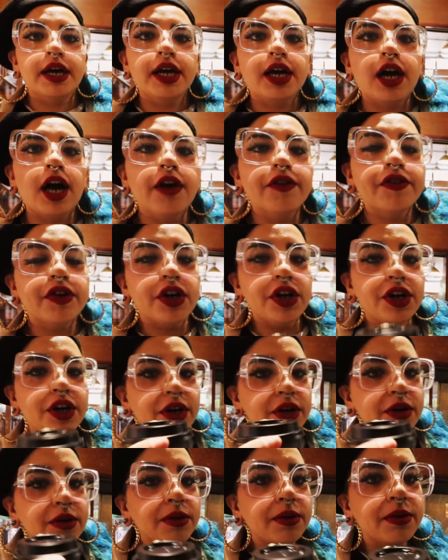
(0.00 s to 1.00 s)
I've got an
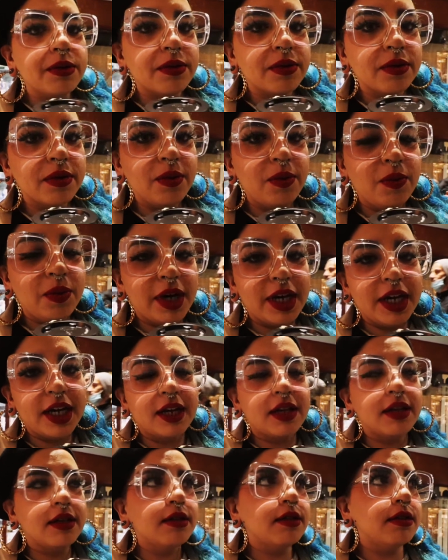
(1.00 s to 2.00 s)
oat white.
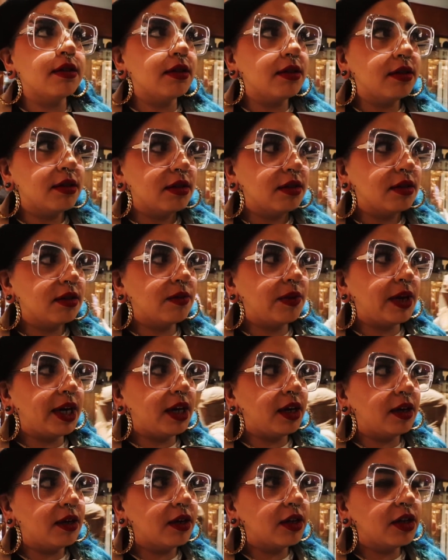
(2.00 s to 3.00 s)

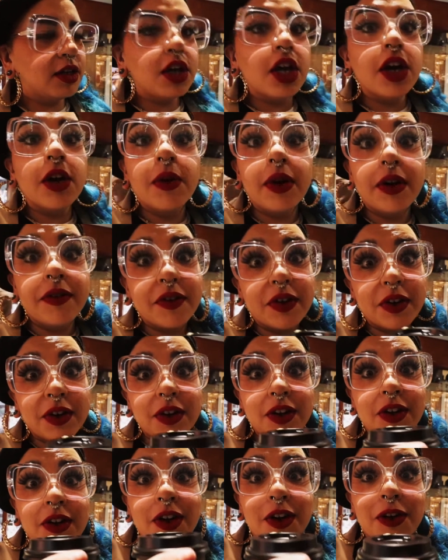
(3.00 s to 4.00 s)
Wait, no, I've got
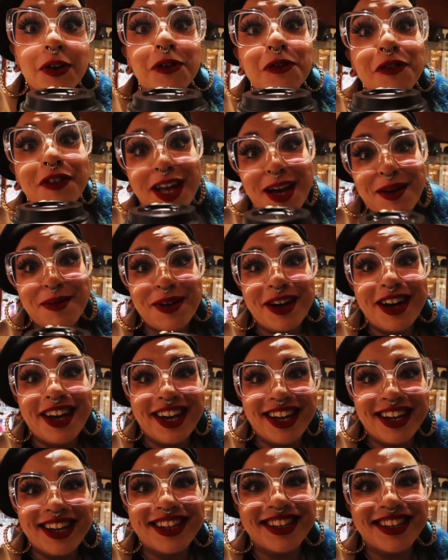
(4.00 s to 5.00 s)
an oat flat white.